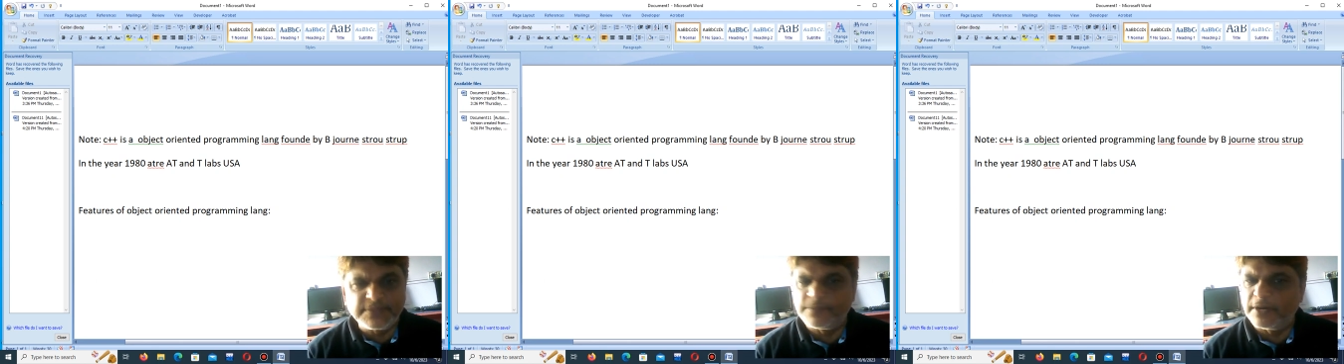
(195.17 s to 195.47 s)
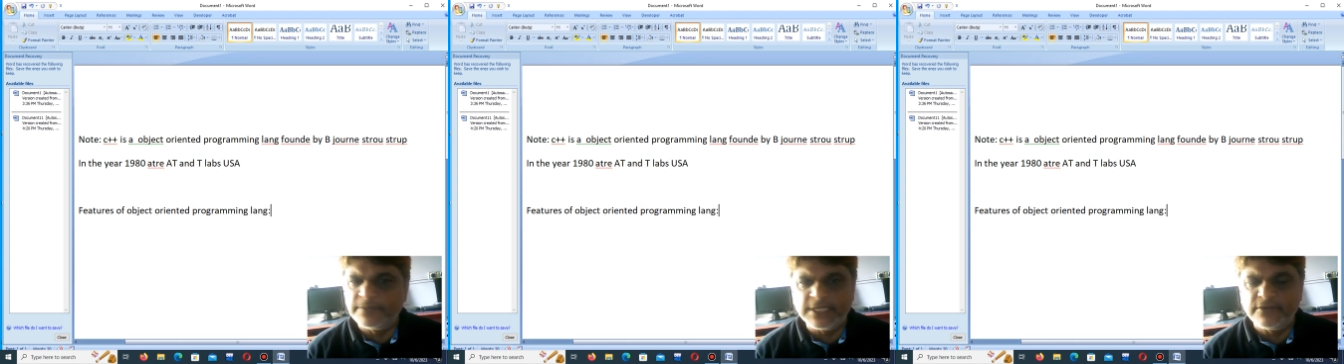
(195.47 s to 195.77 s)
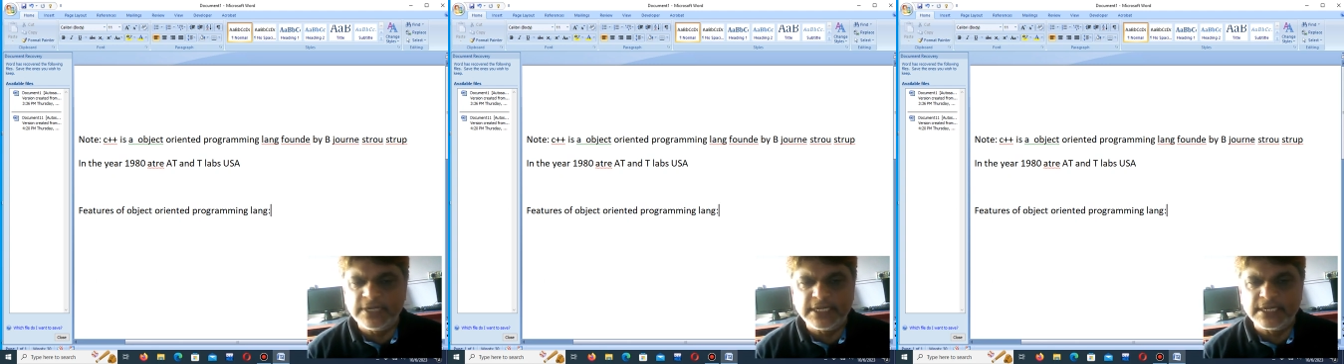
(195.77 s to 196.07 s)
Python
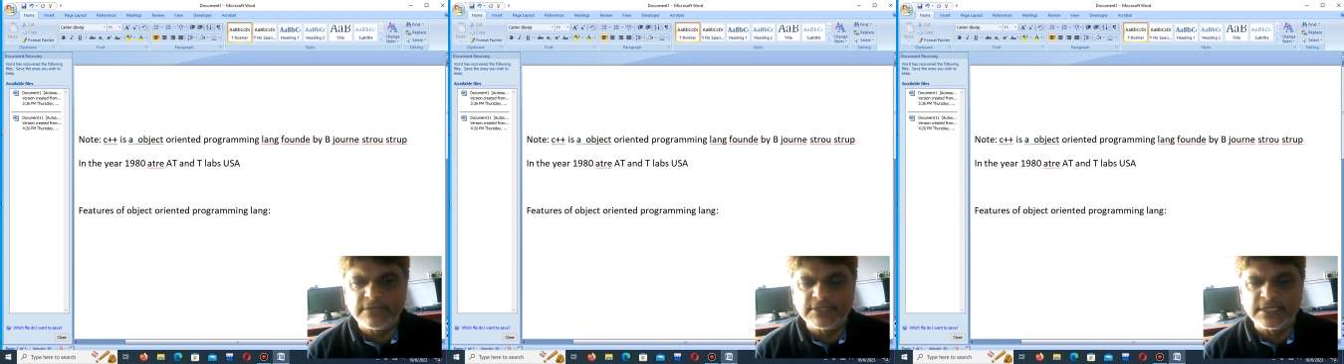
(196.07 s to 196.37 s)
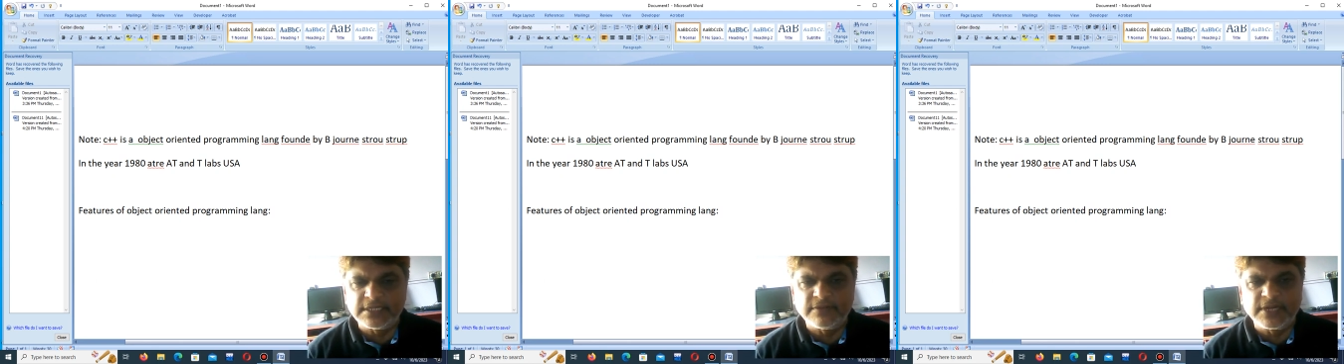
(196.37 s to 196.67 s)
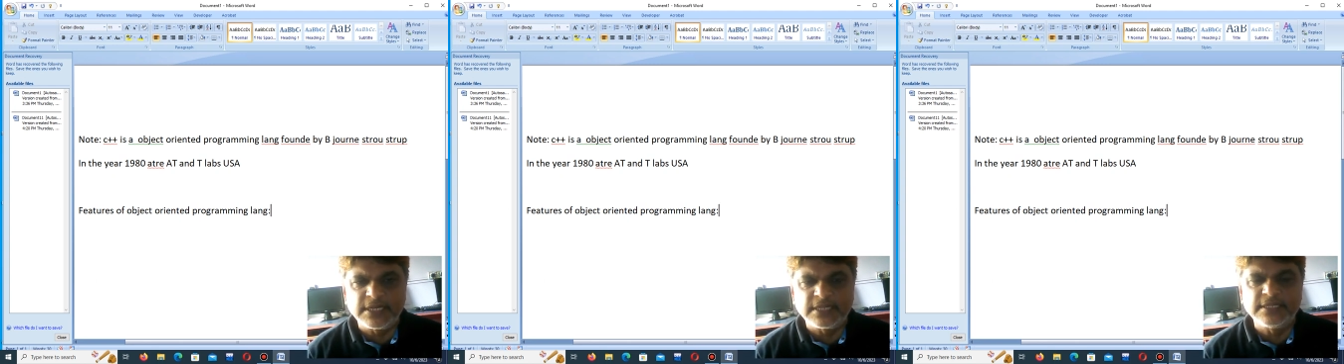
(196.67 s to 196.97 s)
is there, Java
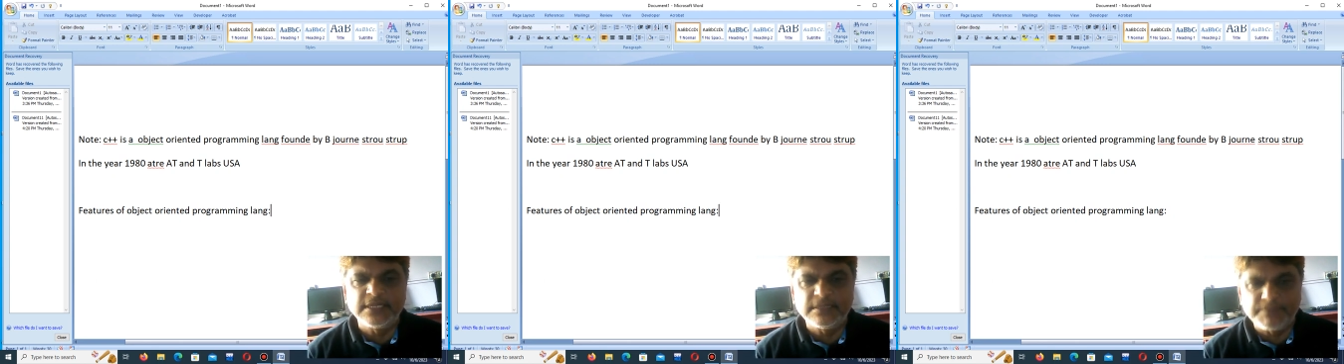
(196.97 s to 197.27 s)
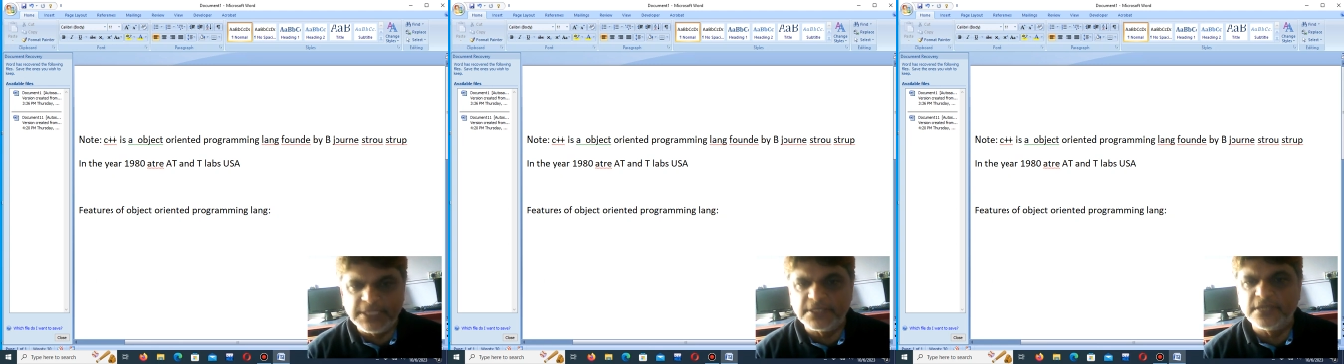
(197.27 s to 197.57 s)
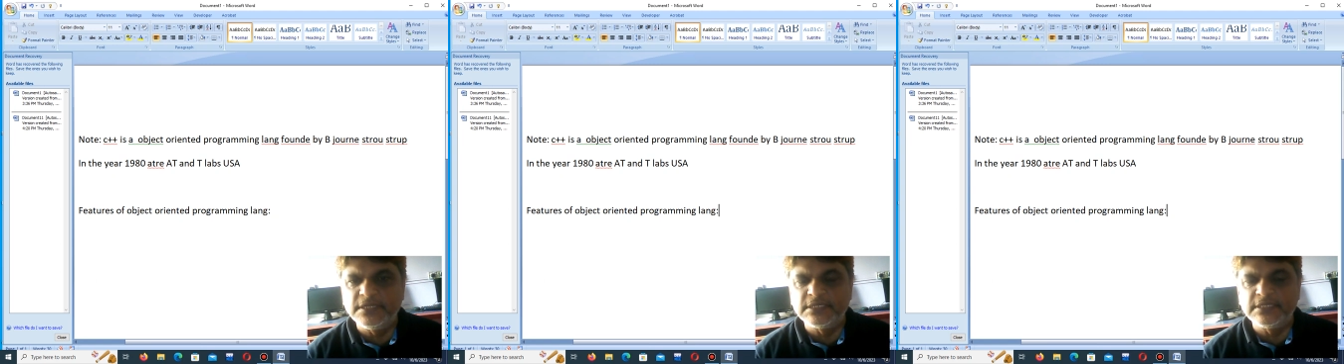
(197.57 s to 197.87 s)
is there,
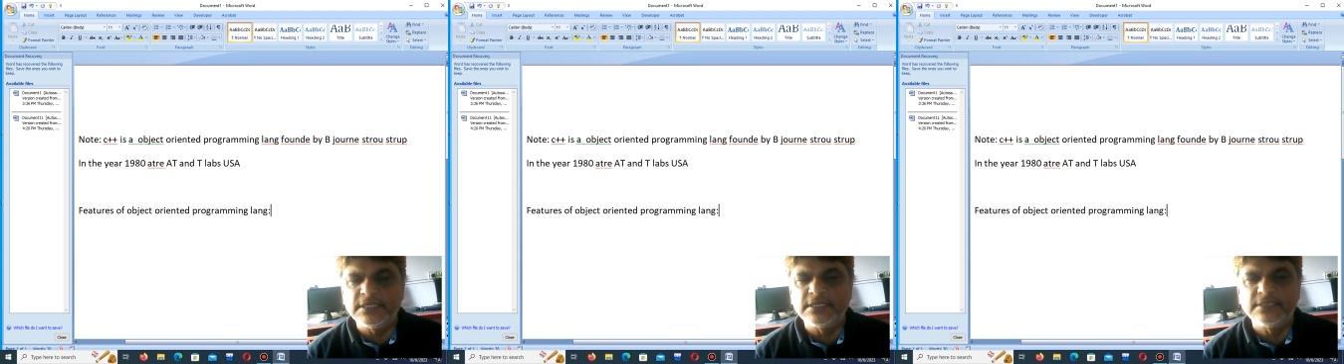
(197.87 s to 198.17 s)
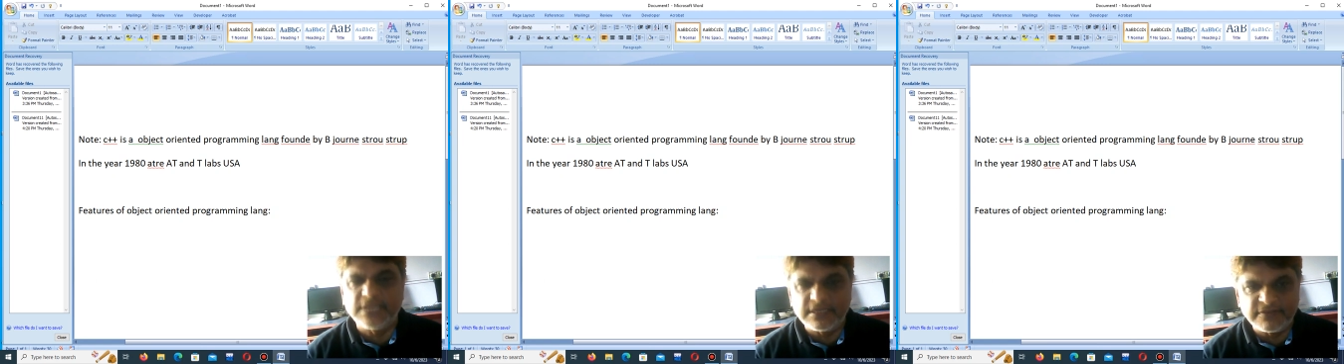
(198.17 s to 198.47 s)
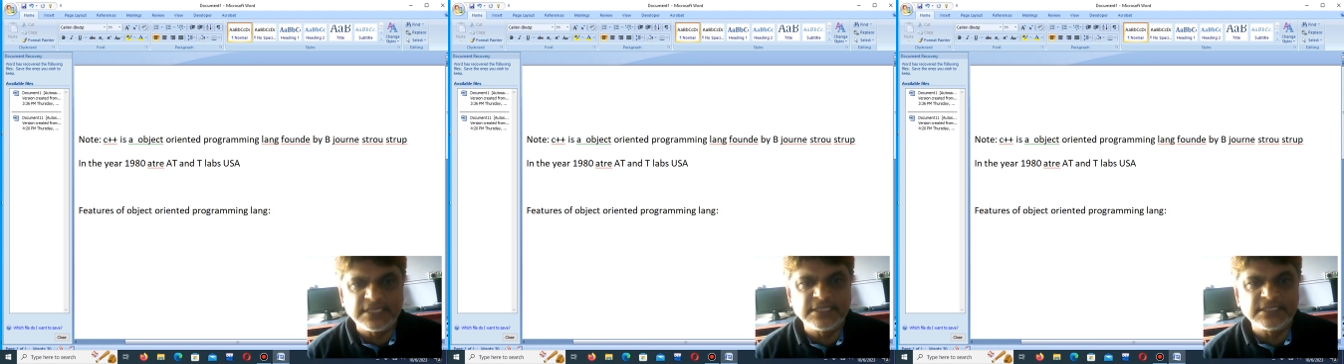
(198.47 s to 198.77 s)
okay, C# is
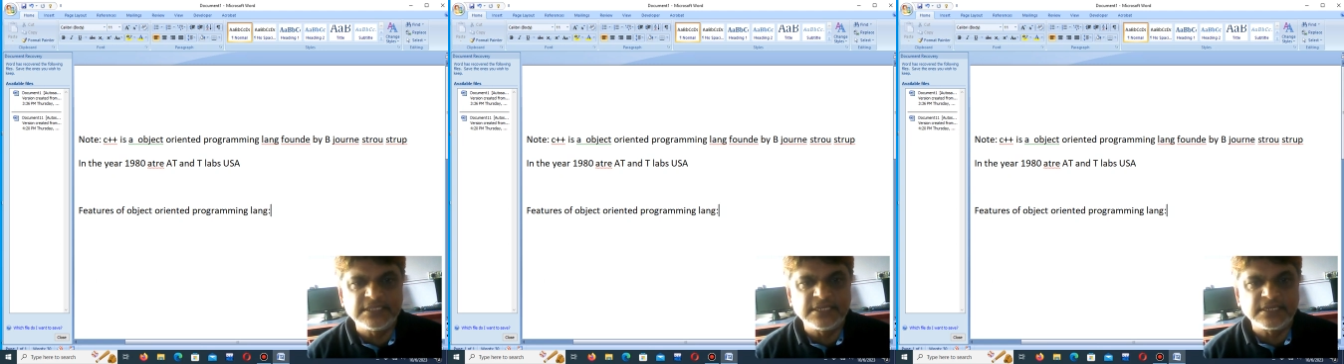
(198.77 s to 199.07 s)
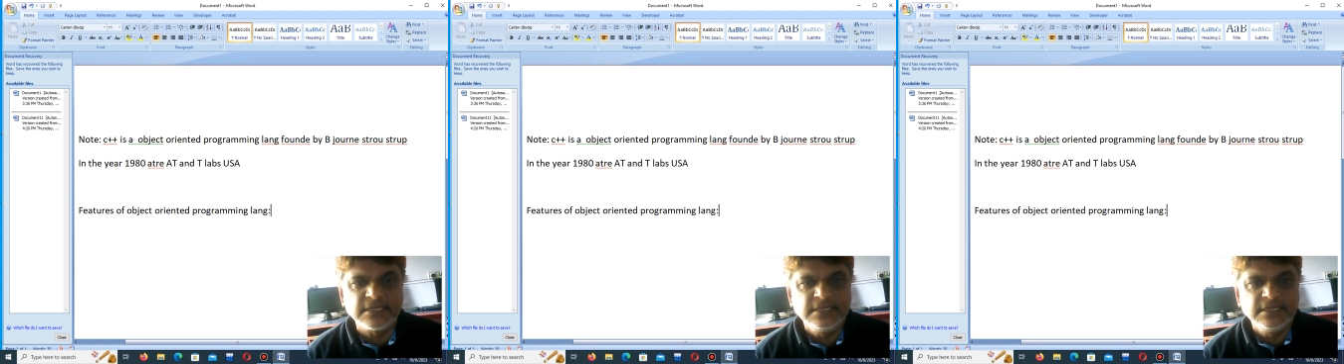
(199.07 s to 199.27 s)
there.